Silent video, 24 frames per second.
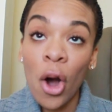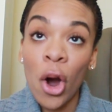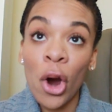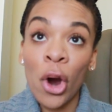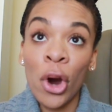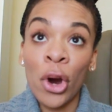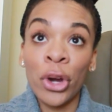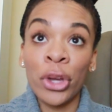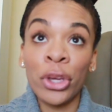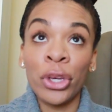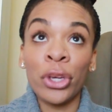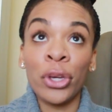
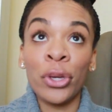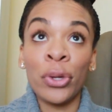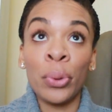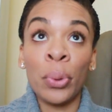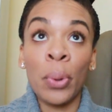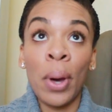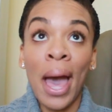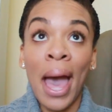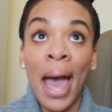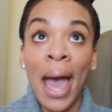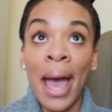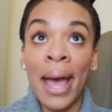or you
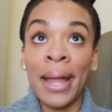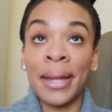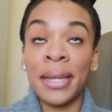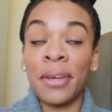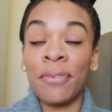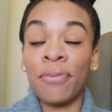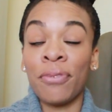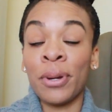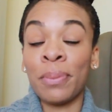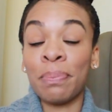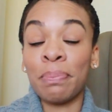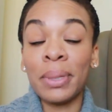had
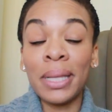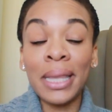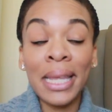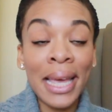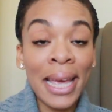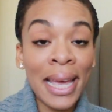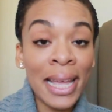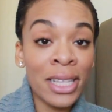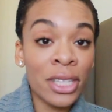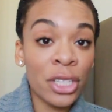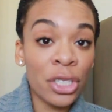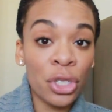different
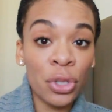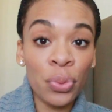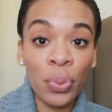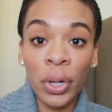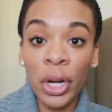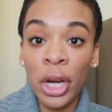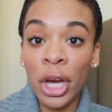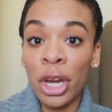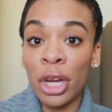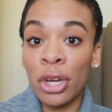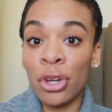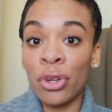plans that you were
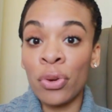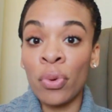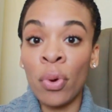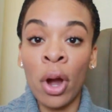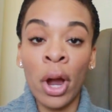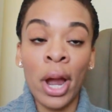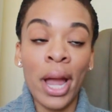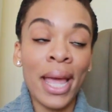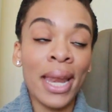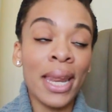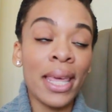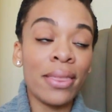going to do,
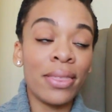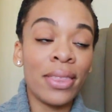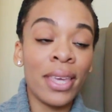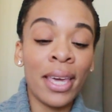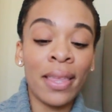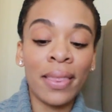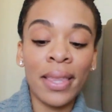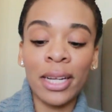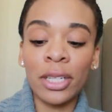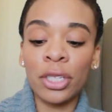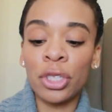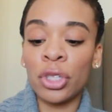or
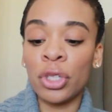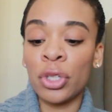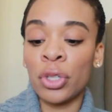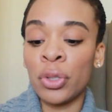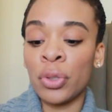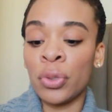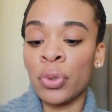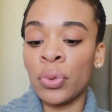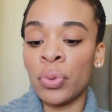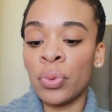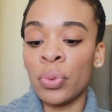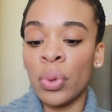anything that
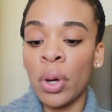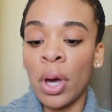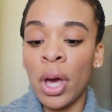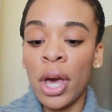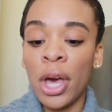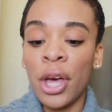you